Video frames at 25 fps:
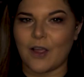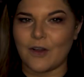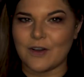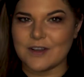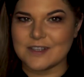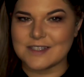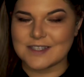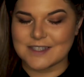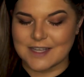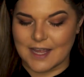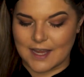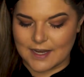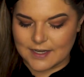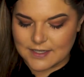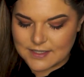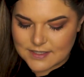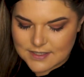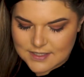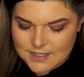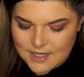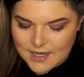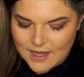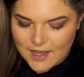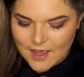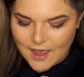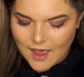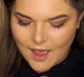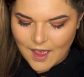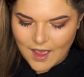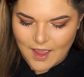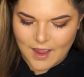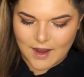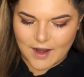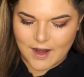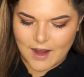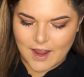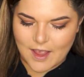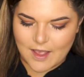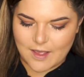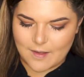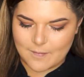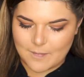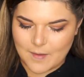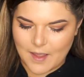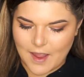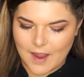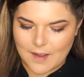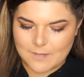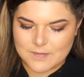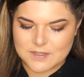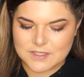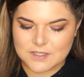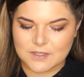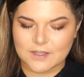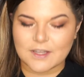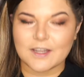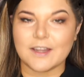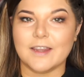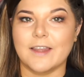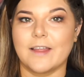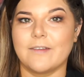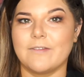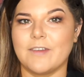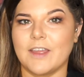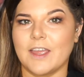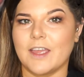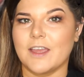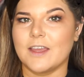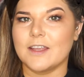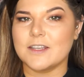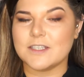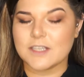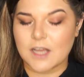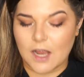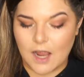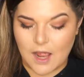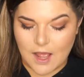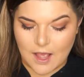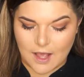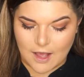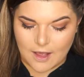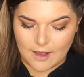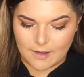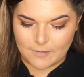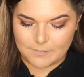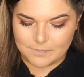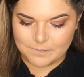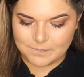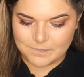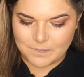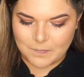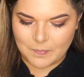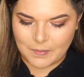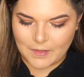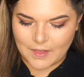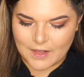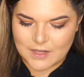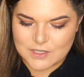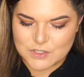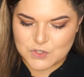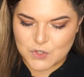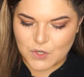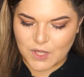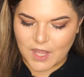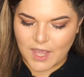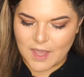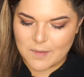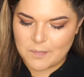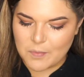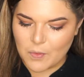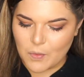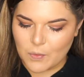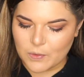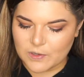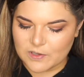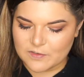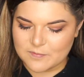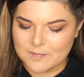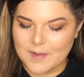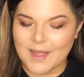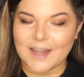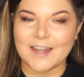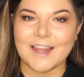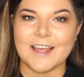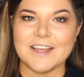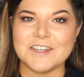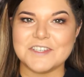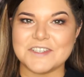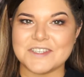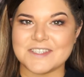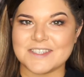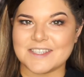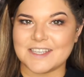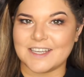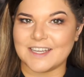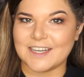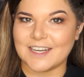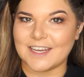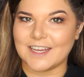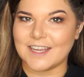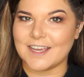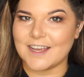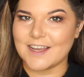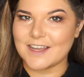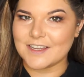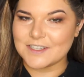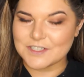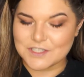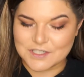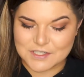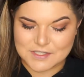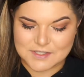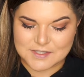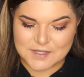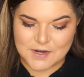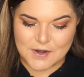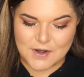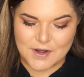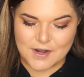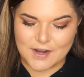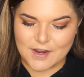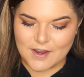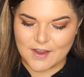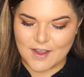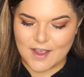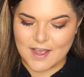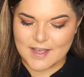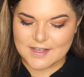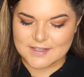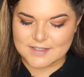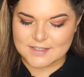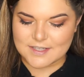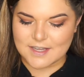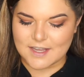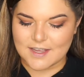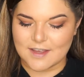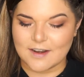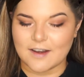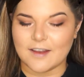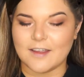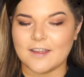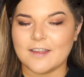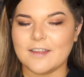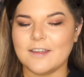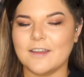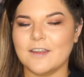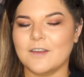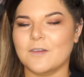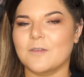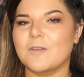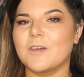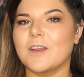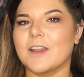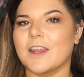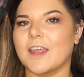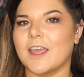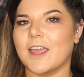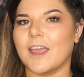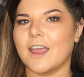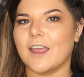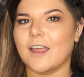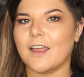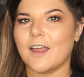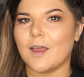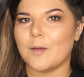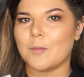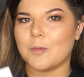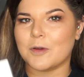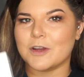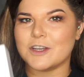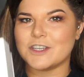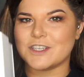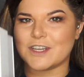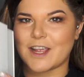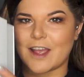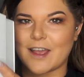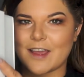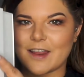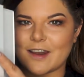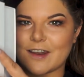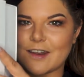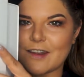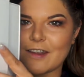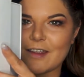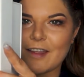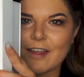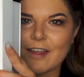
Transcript: got sent. I am absolutely loving it. I do keep all of my lashes in here just so you guys can really appreciate